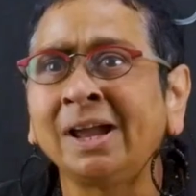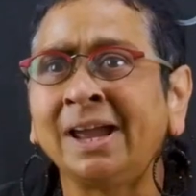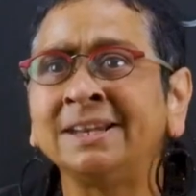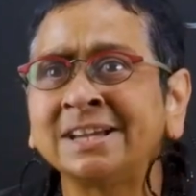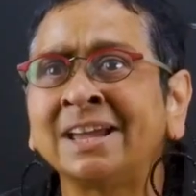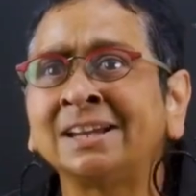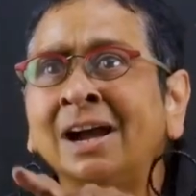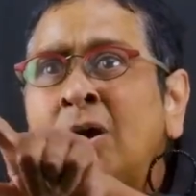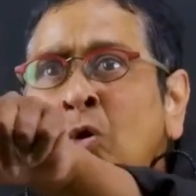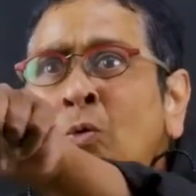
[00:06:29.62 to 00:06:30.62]
ahead and
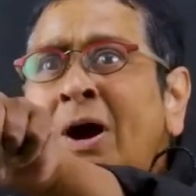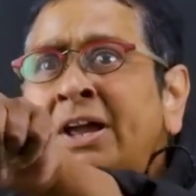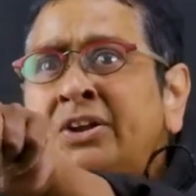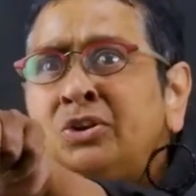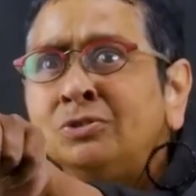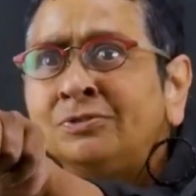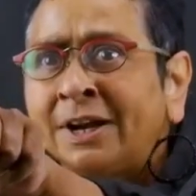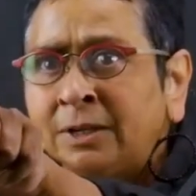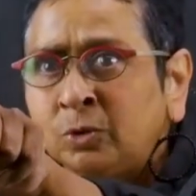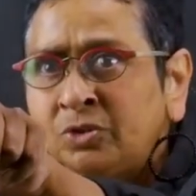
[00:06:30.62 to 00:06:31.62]
acquire new
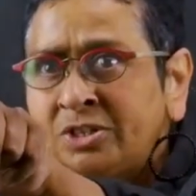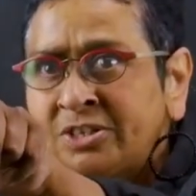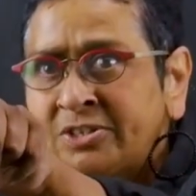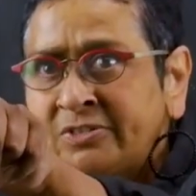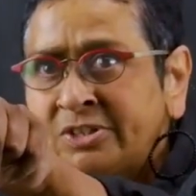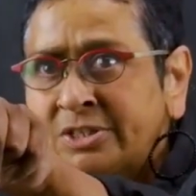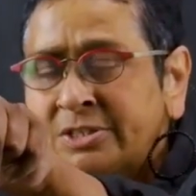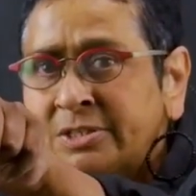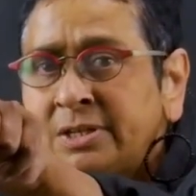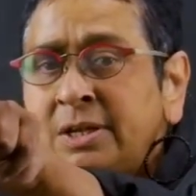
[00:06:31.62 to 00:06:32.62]
final goods and
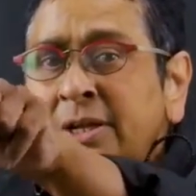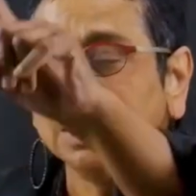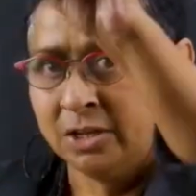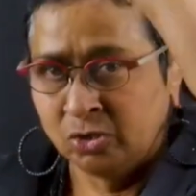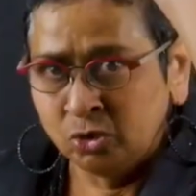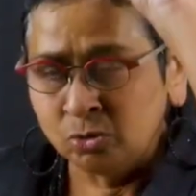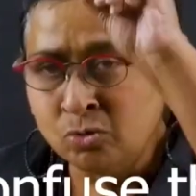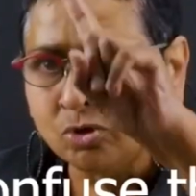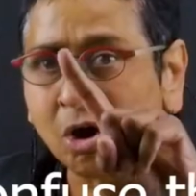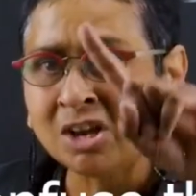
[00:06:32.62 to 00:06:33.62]
services. Do
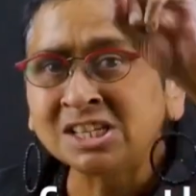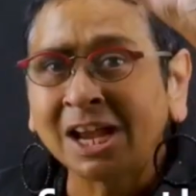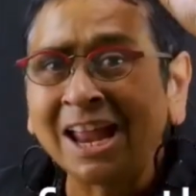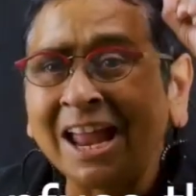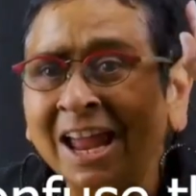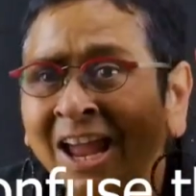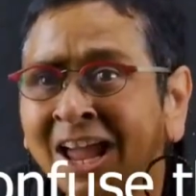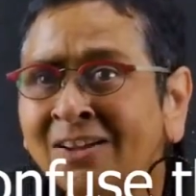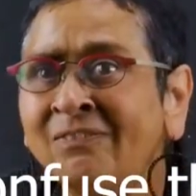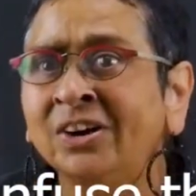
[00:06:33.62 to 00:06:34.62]
not
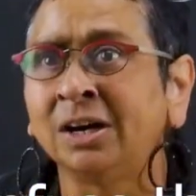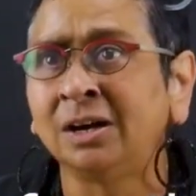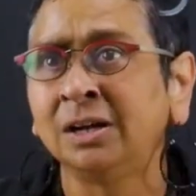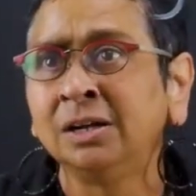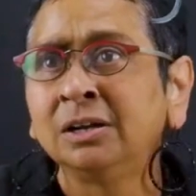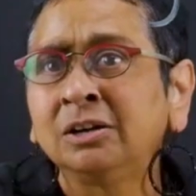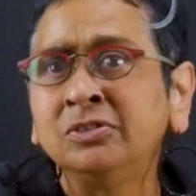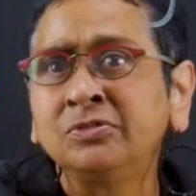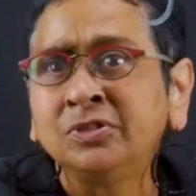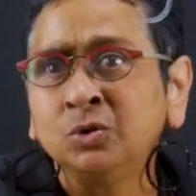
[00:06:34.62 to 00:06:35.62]
ever
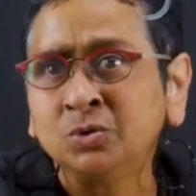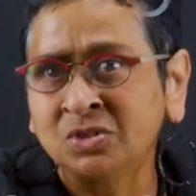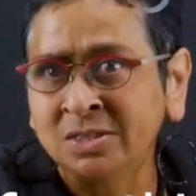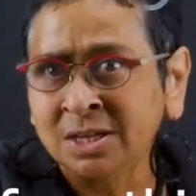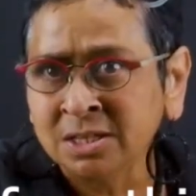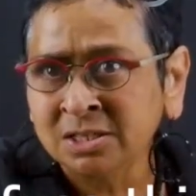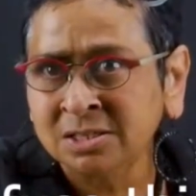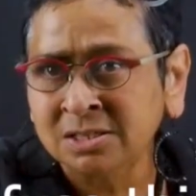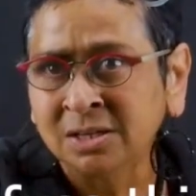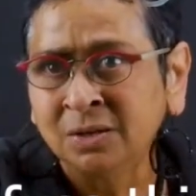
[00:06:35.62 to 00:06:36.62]
confuse
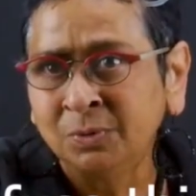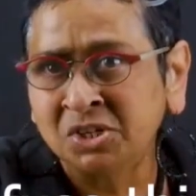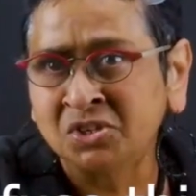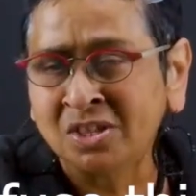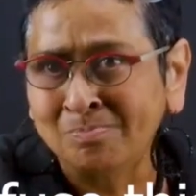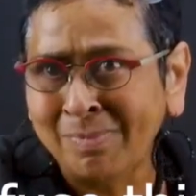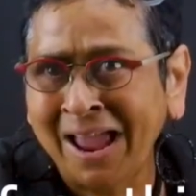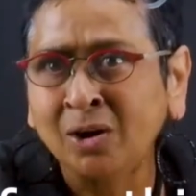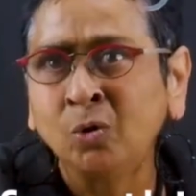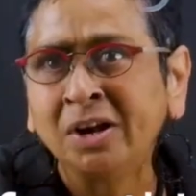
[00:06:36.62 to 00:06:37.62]
this, which is the
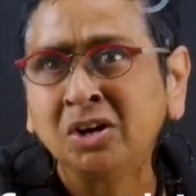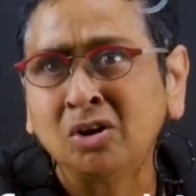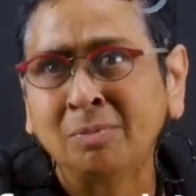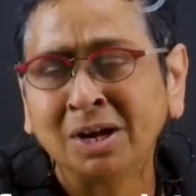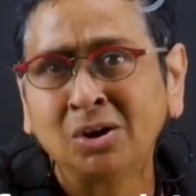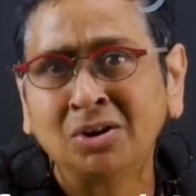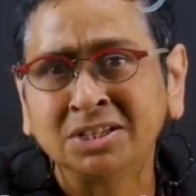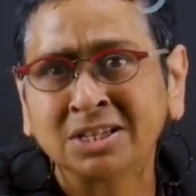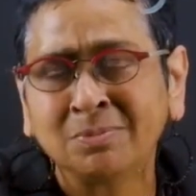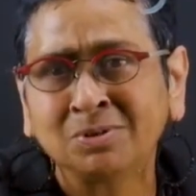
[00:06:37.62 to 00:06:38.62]
macroeconomic
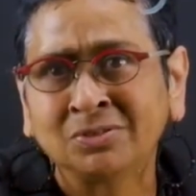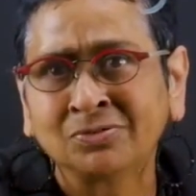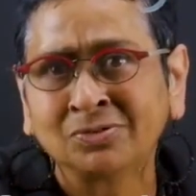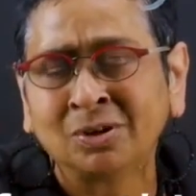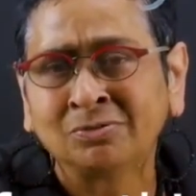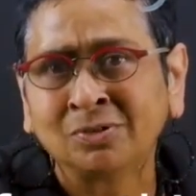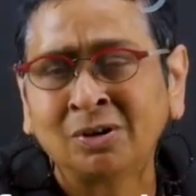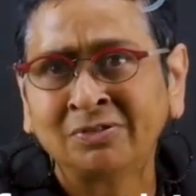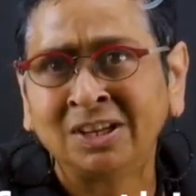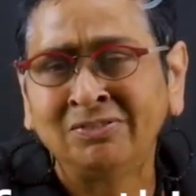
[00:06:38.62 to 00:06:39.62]
concept
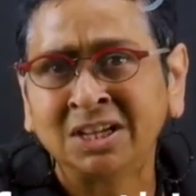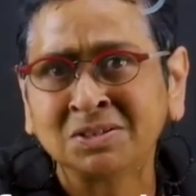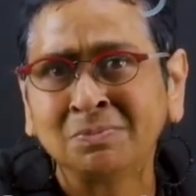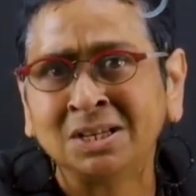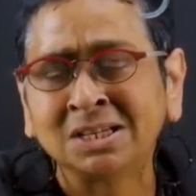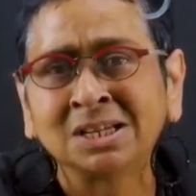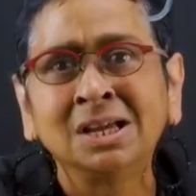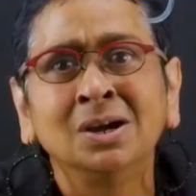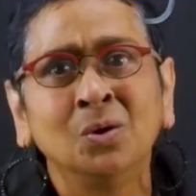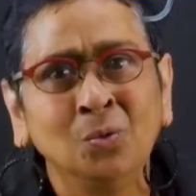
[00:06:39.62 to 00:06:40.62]
of investment,
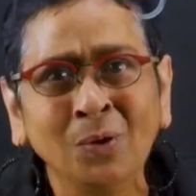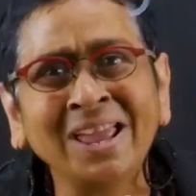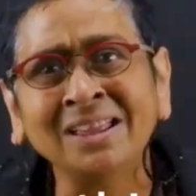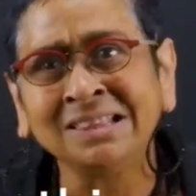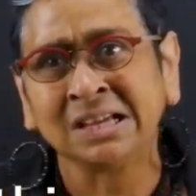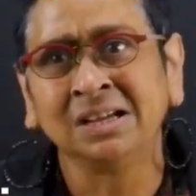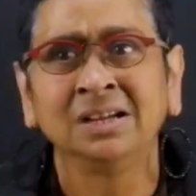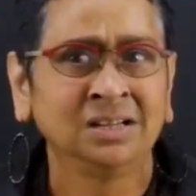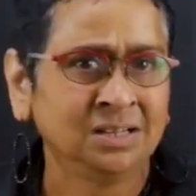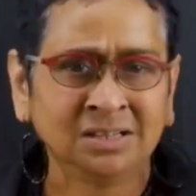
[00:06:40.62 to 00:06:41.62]
with
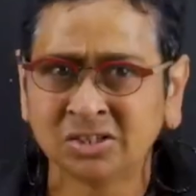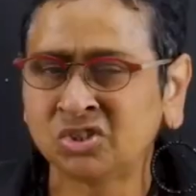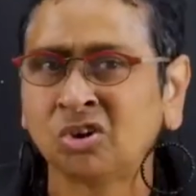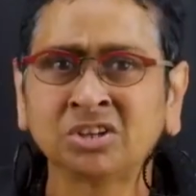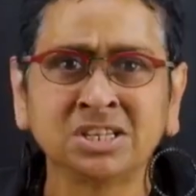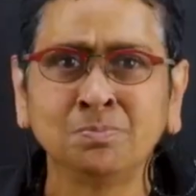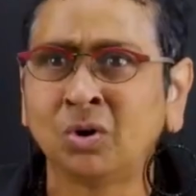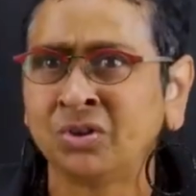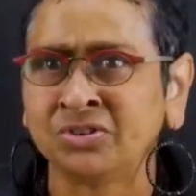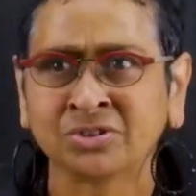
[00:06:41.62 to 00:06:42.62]
stocks and
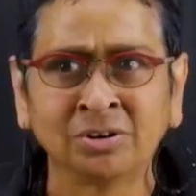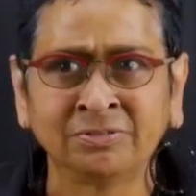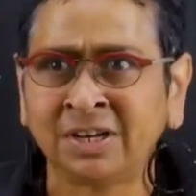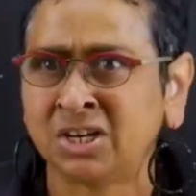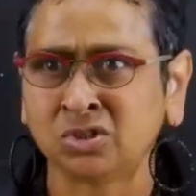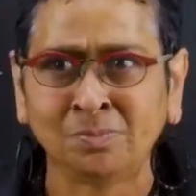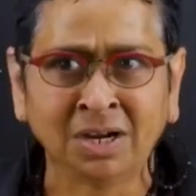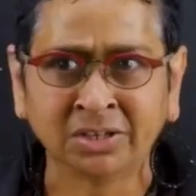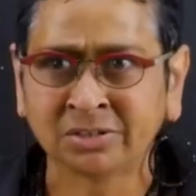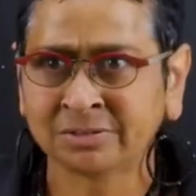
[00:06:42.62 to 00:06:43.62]
bonds or financial
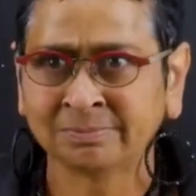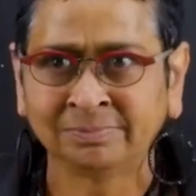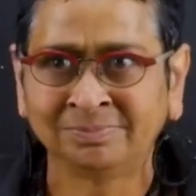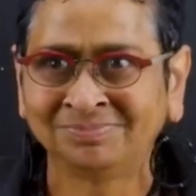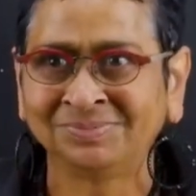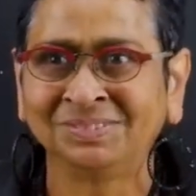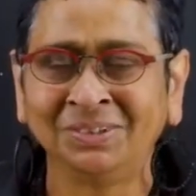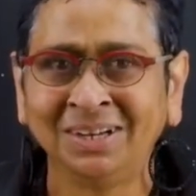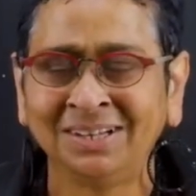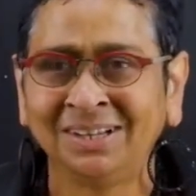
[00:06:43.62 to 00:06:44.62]
markets,
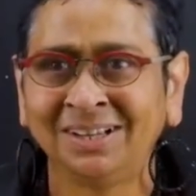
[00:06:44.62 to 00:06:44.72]
right?